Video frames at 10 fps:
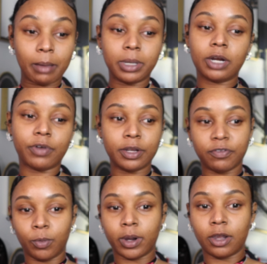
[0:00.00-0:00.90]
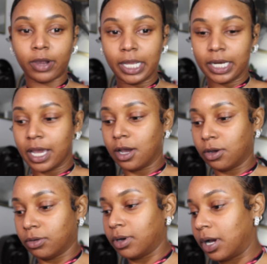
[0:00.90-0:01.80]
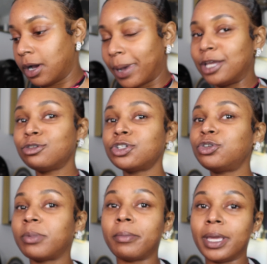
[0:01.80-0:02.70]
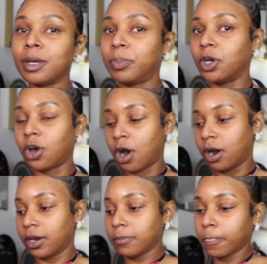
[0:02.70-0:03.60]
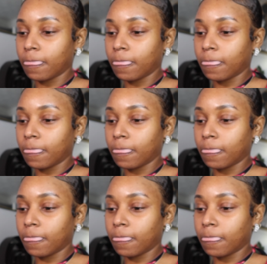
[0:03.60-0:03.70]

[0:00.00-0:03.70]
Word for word: I'm getting ready for work right now. Um, I usually do my makeup in a car.